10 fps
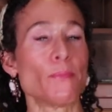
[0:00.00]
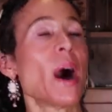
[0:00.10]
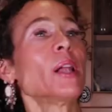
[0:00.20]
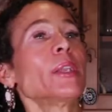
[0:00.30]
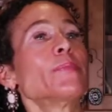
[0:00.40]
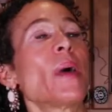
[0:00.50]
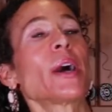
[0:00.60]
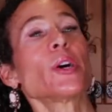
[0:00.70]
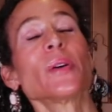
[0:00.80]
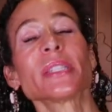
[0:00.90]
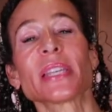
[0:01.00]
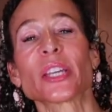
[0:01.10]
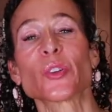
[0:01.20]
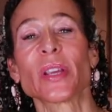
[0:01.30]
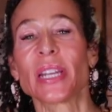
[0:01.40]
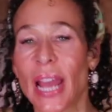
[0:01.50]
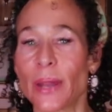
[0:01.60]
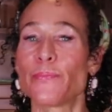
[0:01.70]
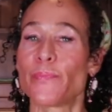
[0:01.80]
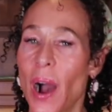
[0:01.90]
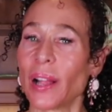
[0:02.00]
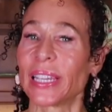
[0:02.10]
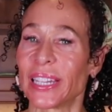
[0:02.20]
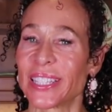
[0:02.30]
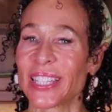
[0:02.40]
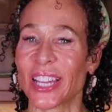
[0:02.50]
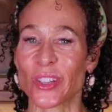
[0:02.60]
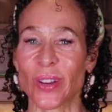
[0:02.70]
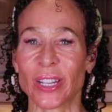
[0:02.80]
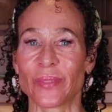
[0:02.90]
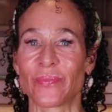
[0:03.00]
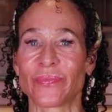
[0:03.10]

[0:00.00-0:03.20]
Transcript: monounsaturated and polyunsaturated.